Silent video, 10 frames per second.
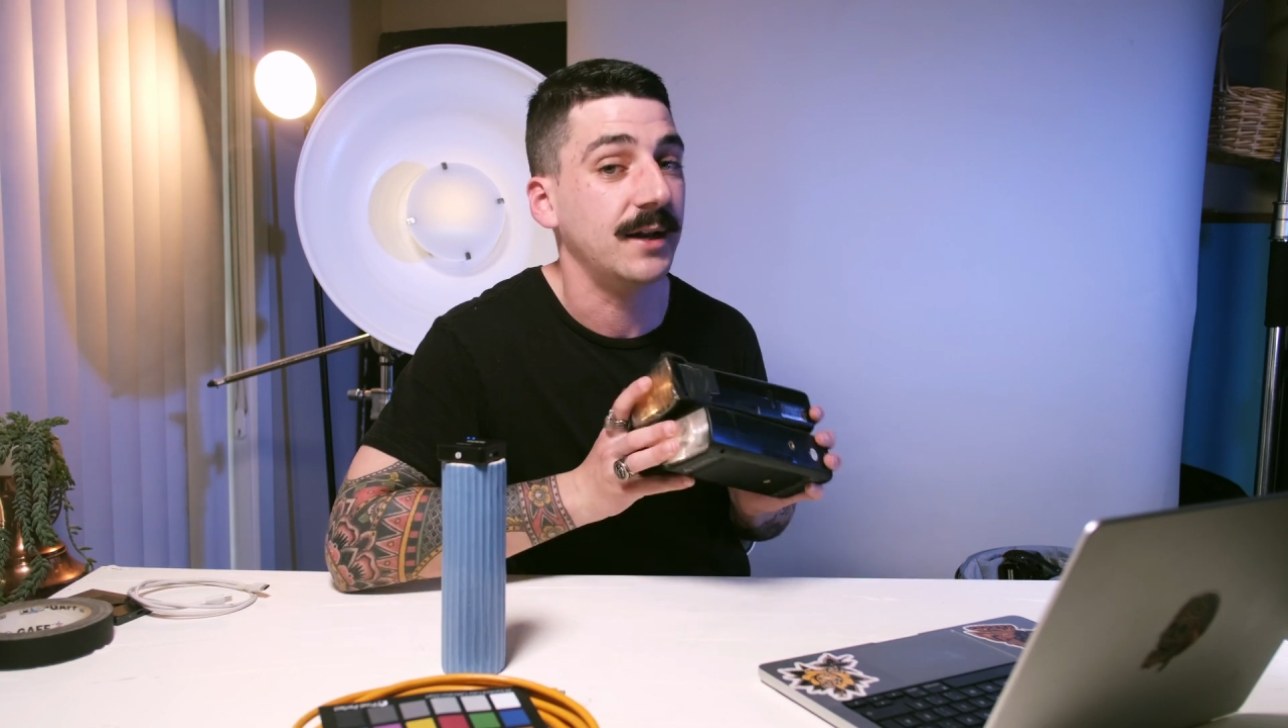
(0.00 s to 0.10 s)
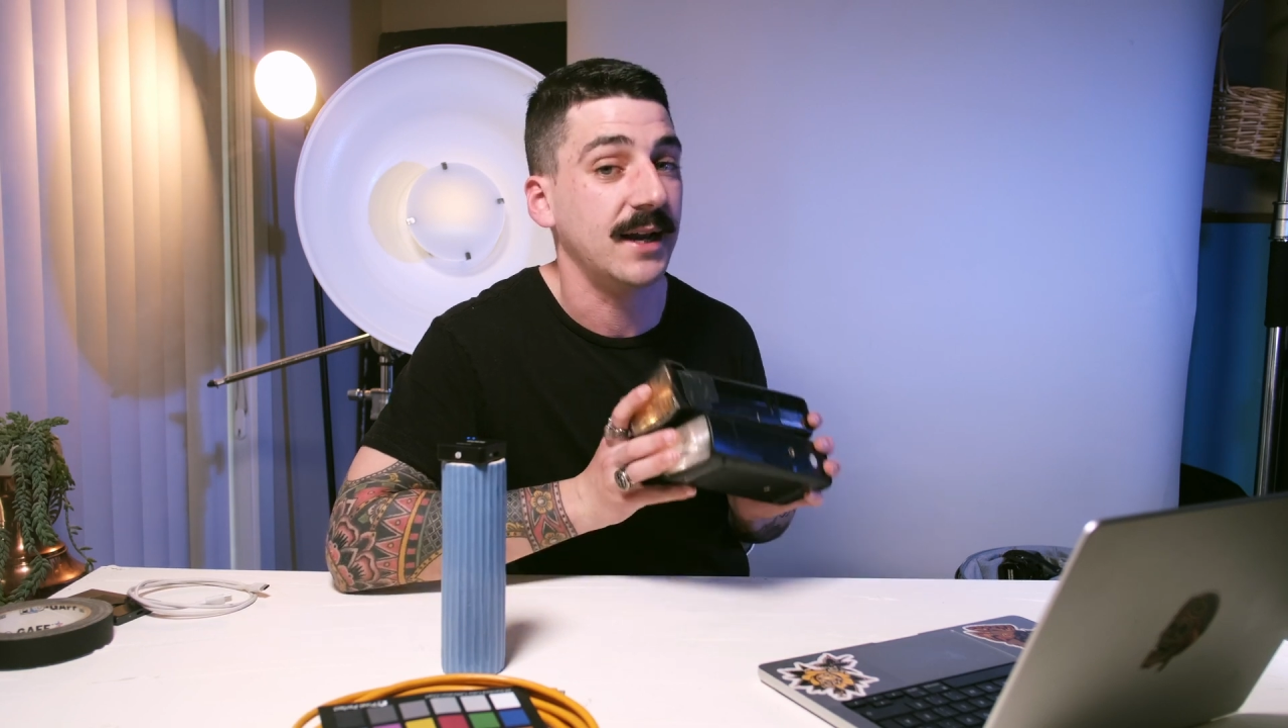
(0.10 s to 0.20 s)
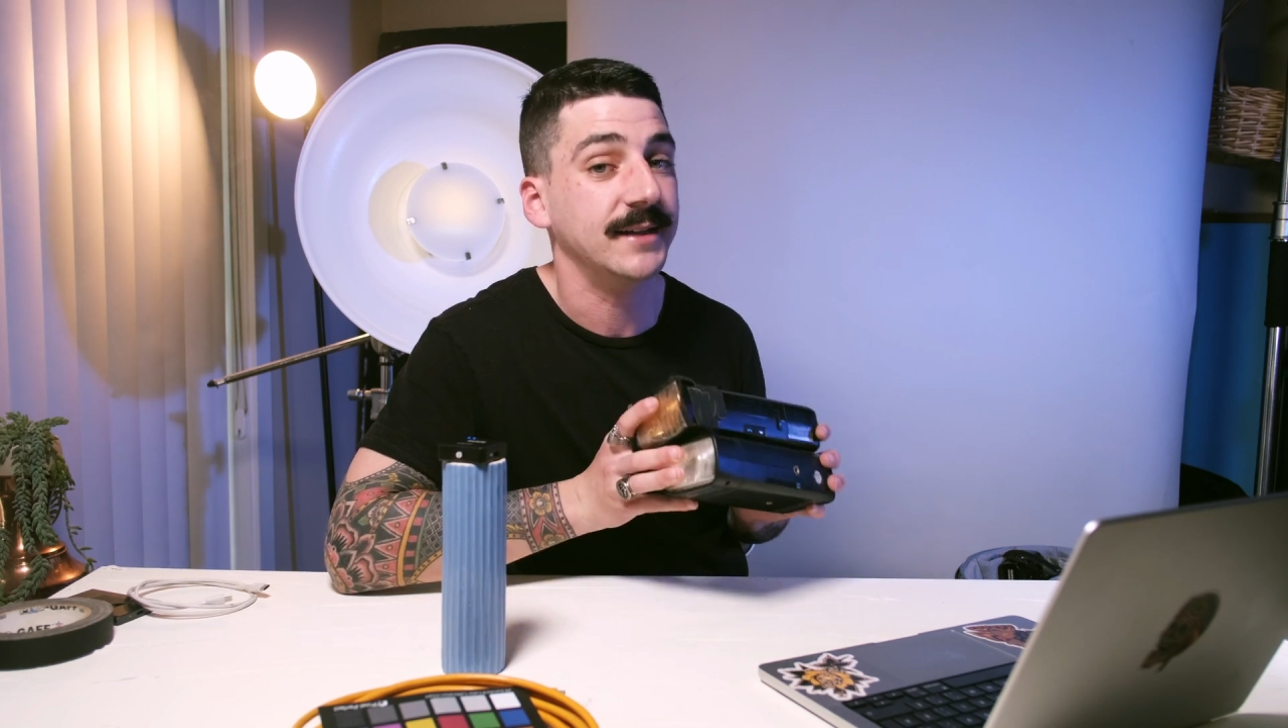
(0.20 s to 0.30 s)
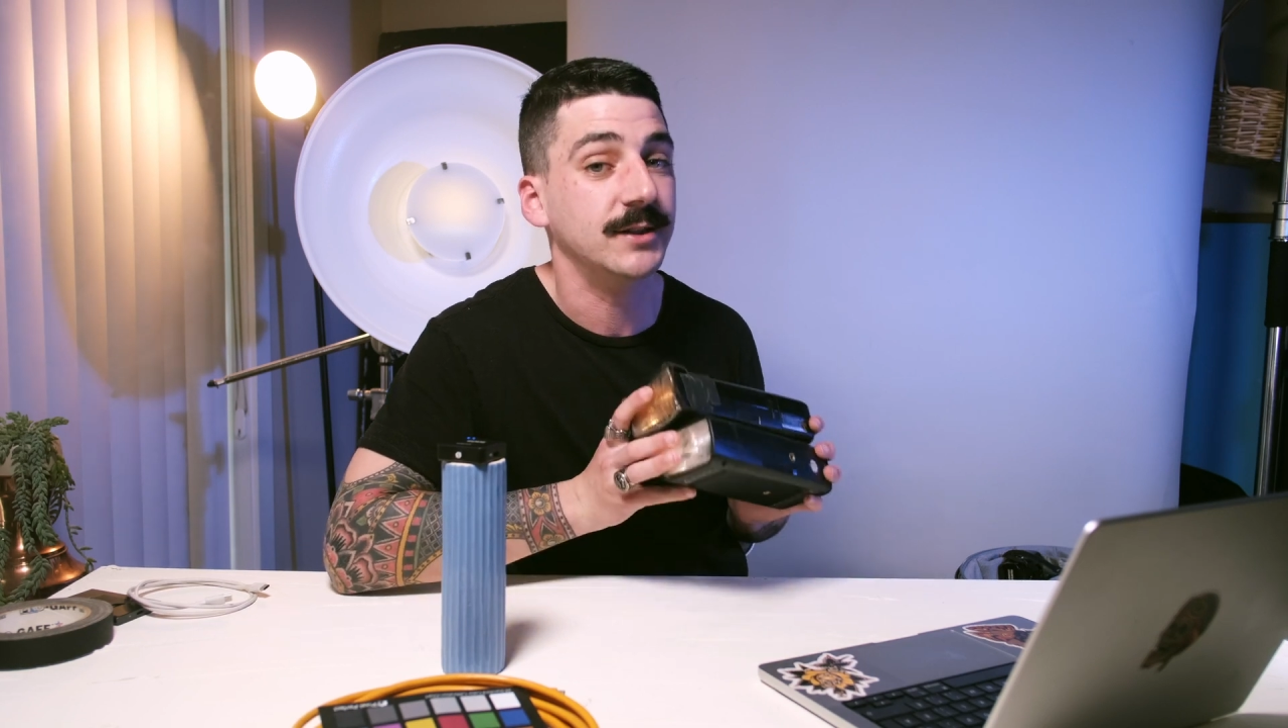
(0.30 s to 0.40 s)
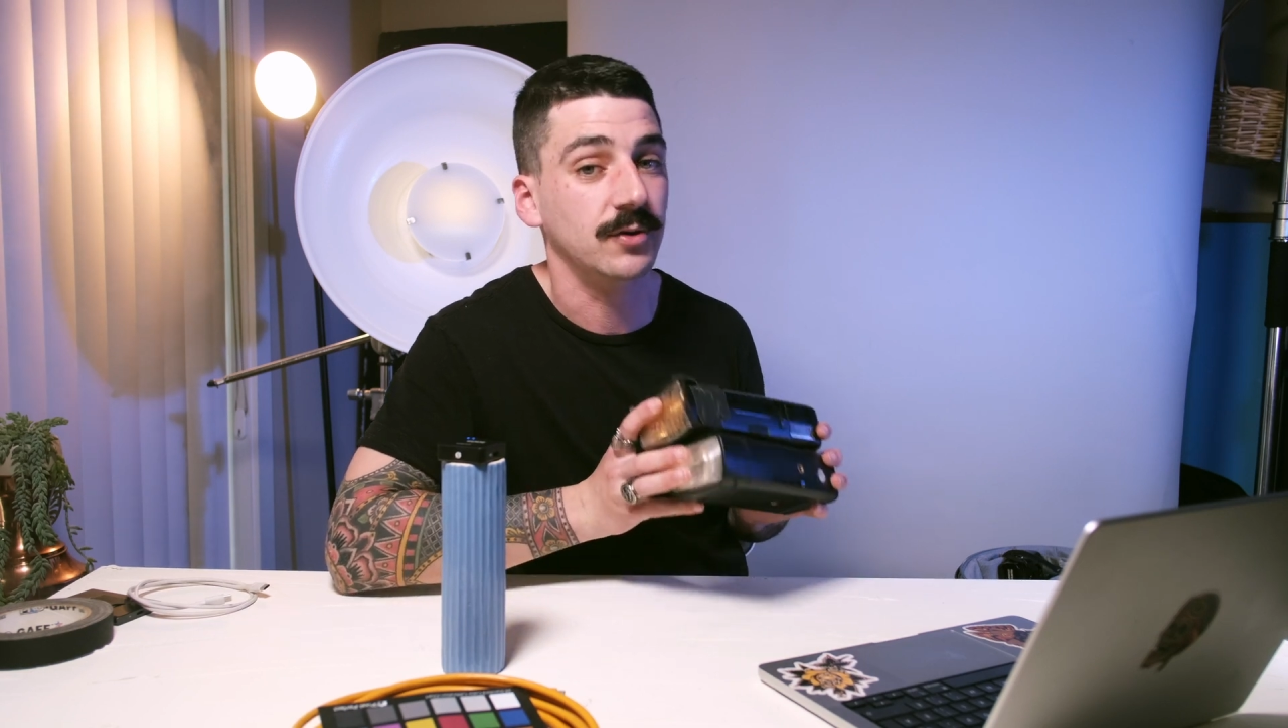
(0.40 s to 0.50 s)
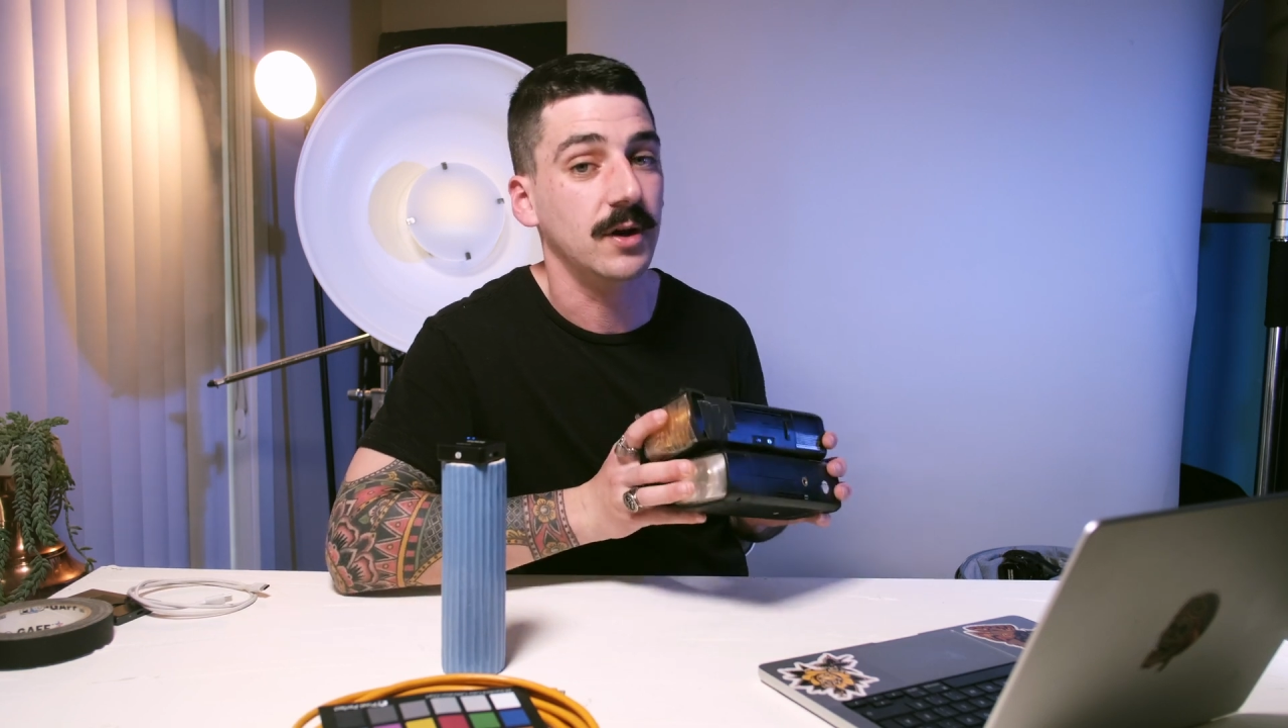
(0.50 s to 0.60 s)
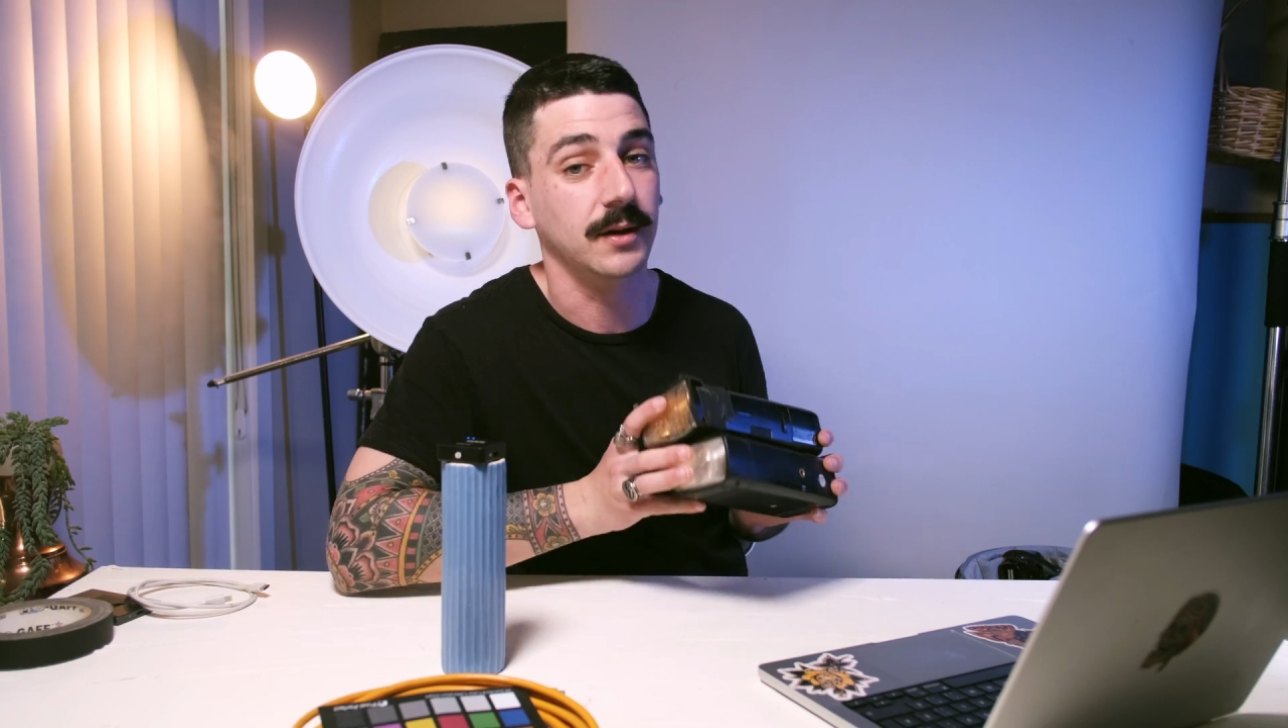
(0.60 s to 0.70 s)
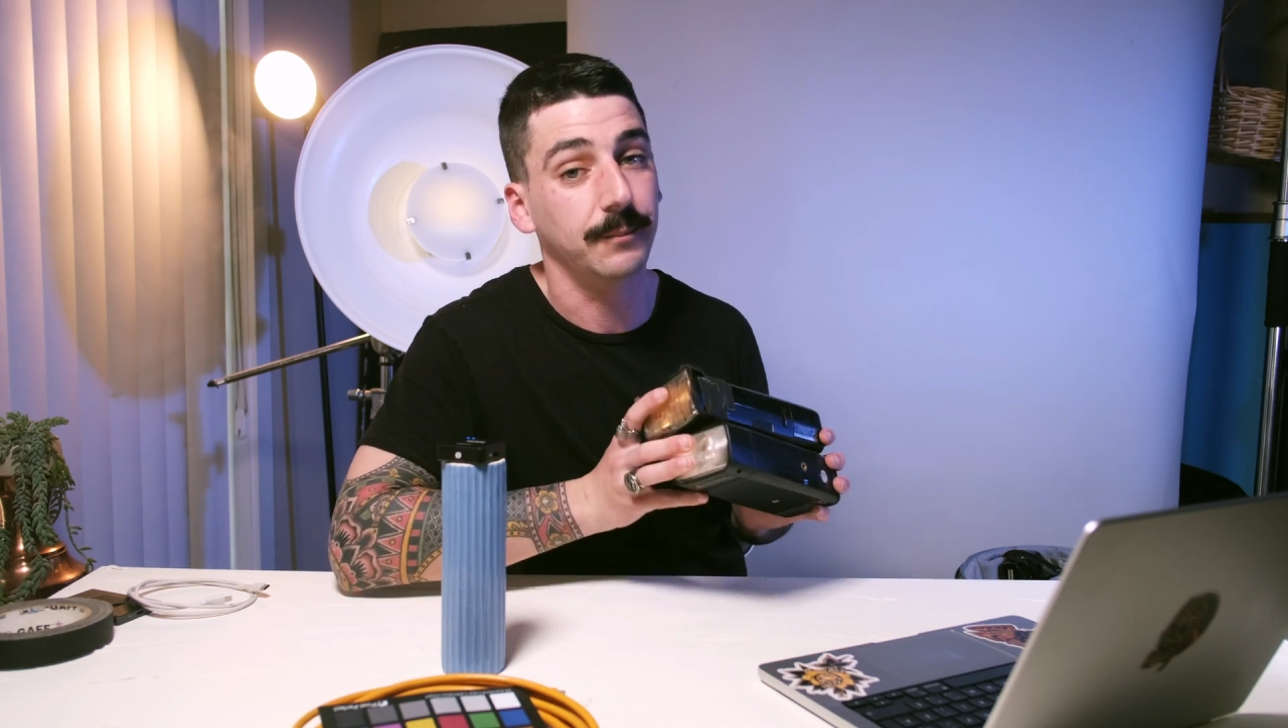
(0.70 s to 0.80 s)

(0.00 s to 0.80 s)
nice strong